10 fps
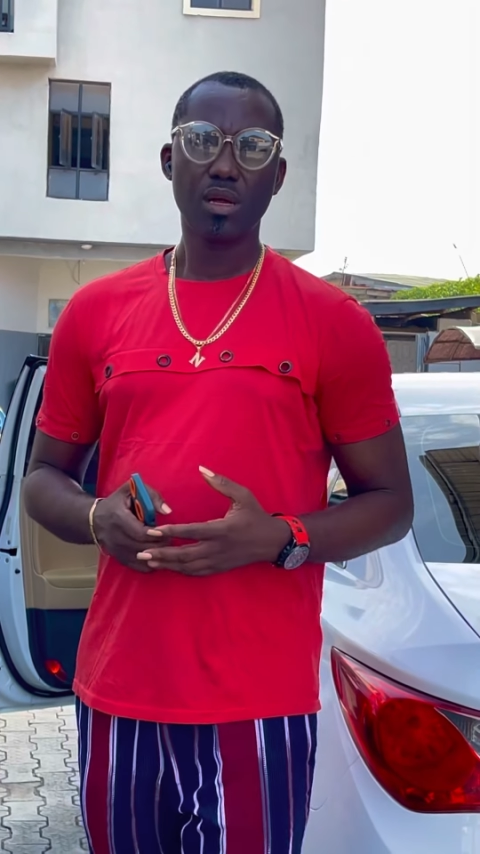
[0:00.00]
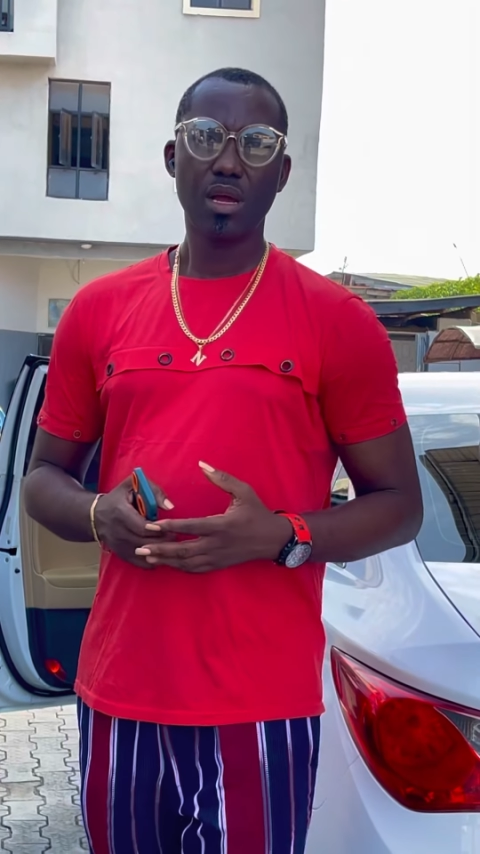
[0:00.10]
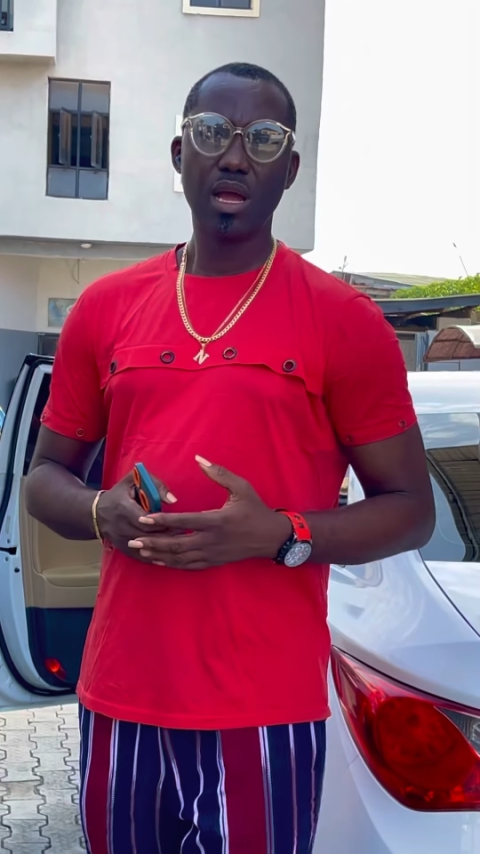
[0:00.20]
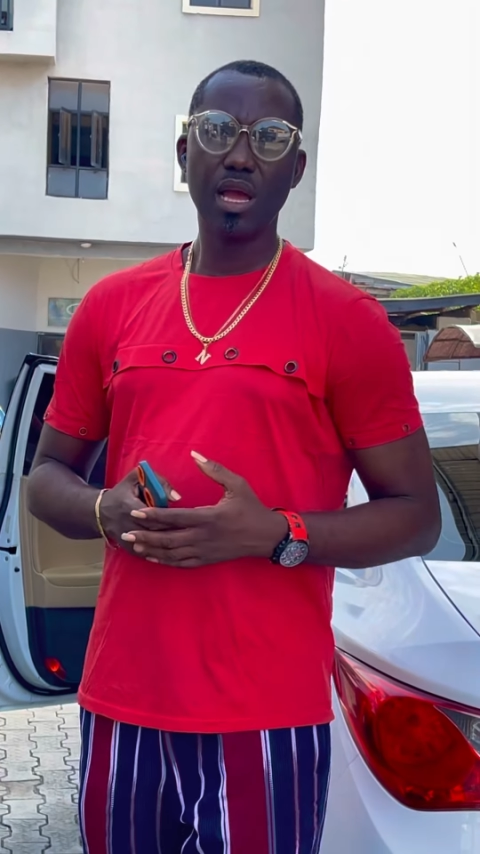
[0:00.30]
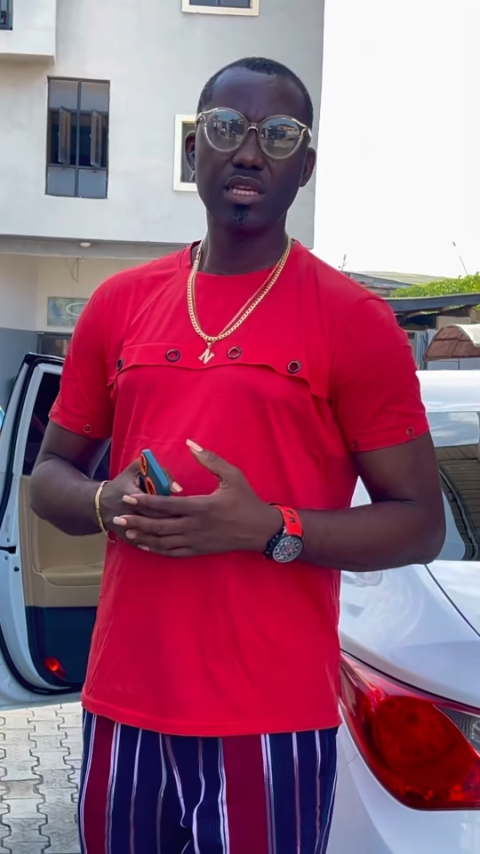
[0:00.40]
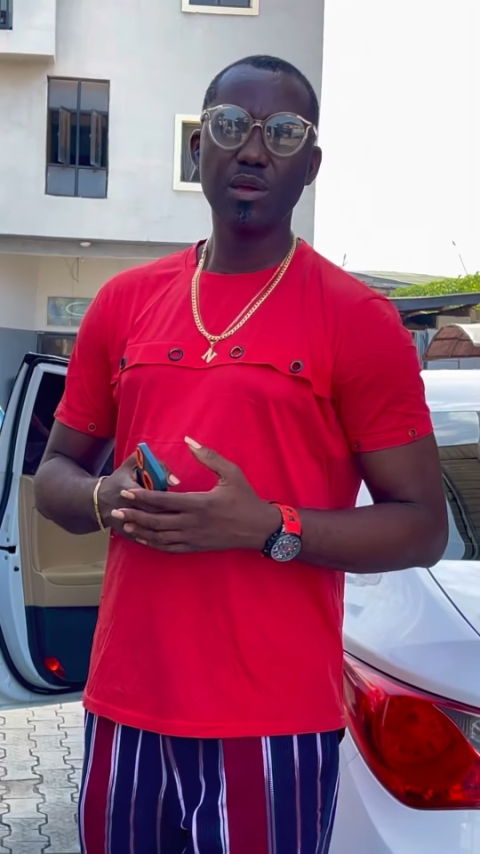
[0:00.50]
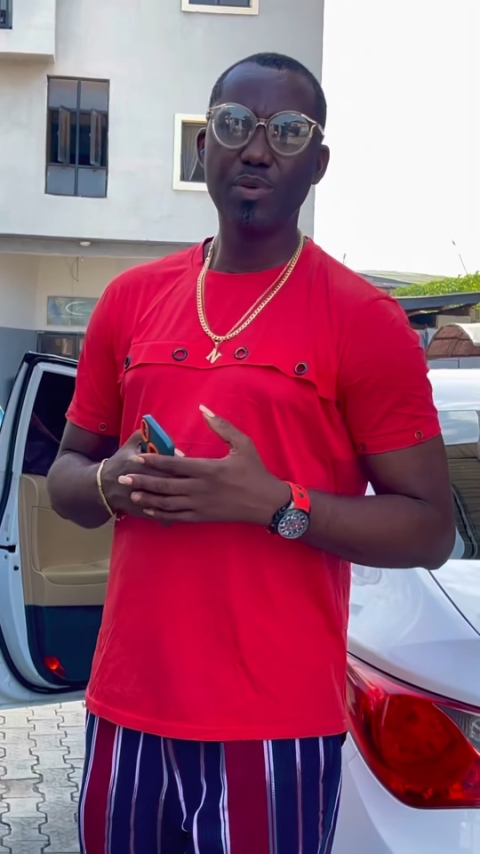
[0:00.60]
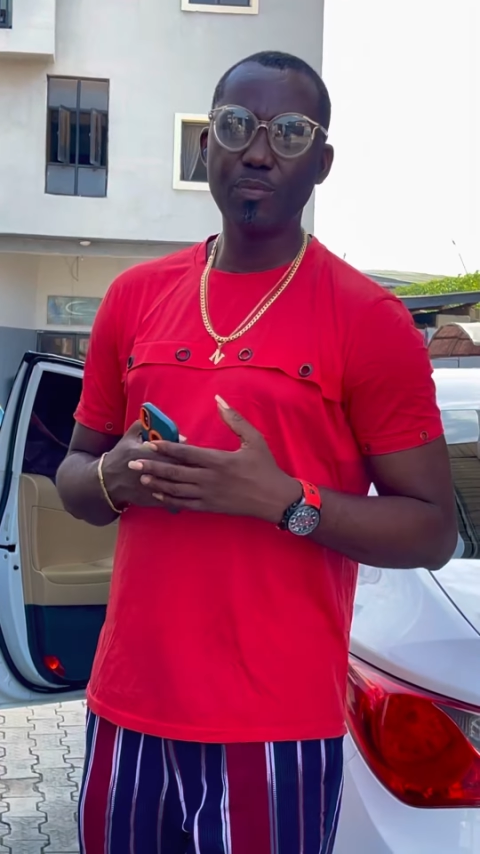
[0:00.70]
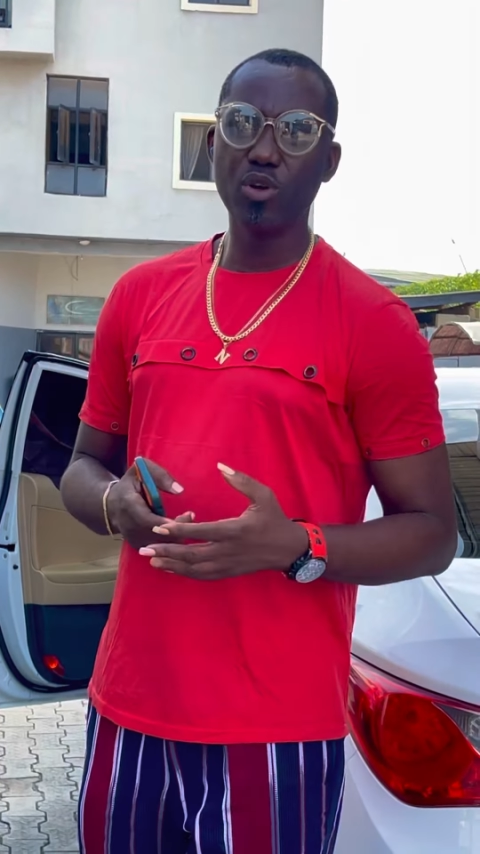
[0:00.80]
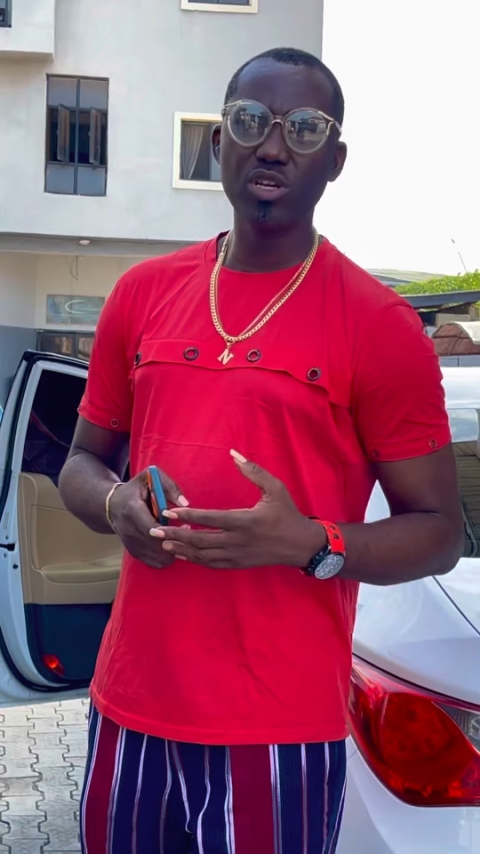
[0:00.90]
the
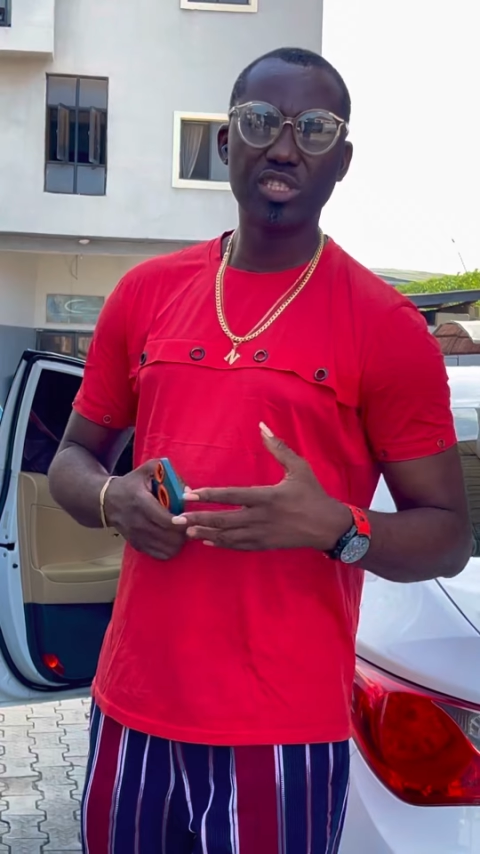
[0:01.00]
people in